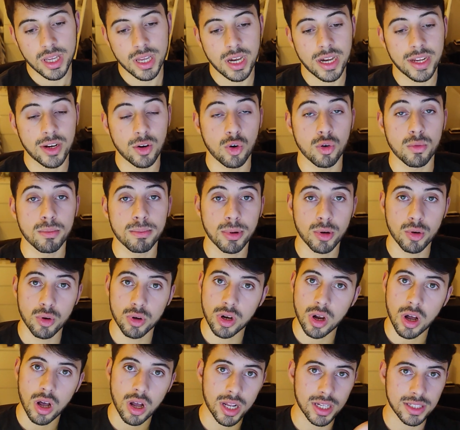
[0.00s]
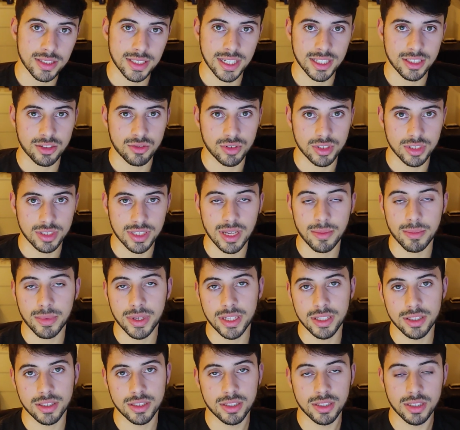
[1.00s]
and unplug all accessories. That
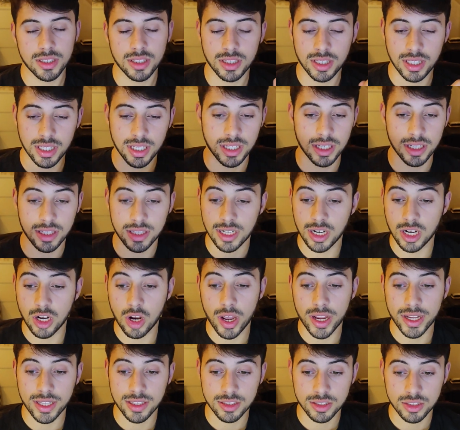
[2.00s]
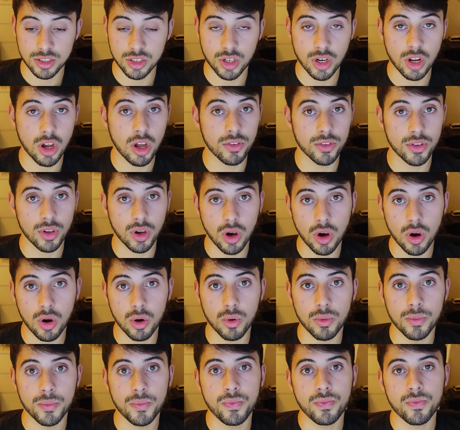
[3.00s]
means their lights, turn it on to
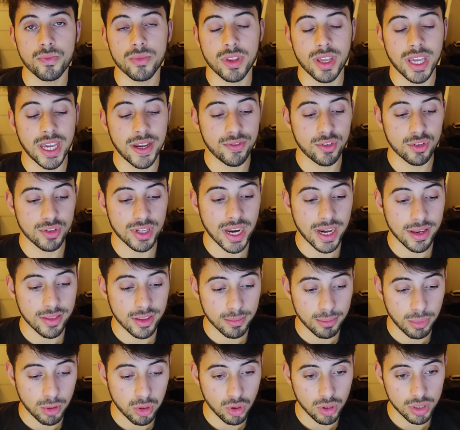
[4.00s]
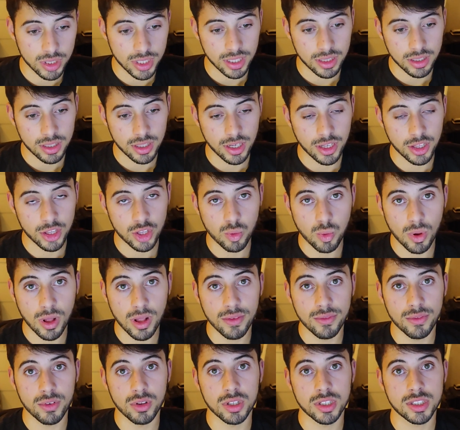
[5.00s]
O. If there's anything plugged into the
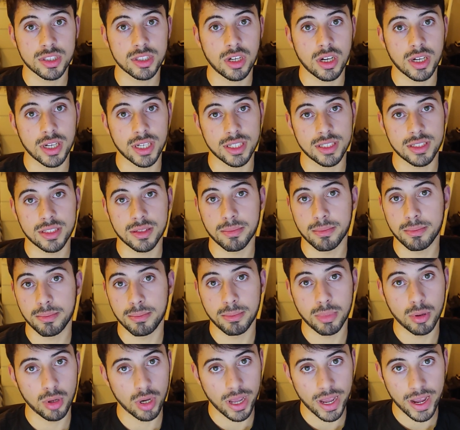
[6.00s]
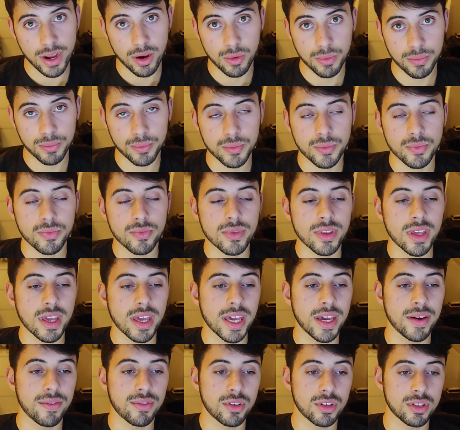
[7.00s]
12-volt socket, pull it out.
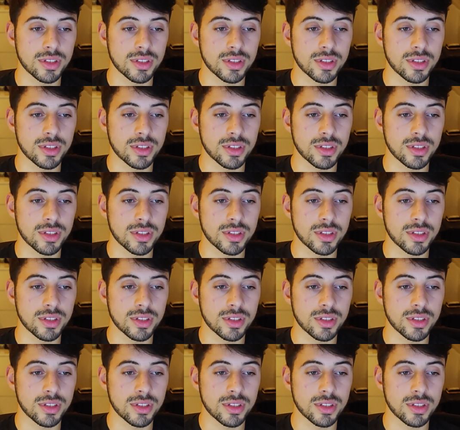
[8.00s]
If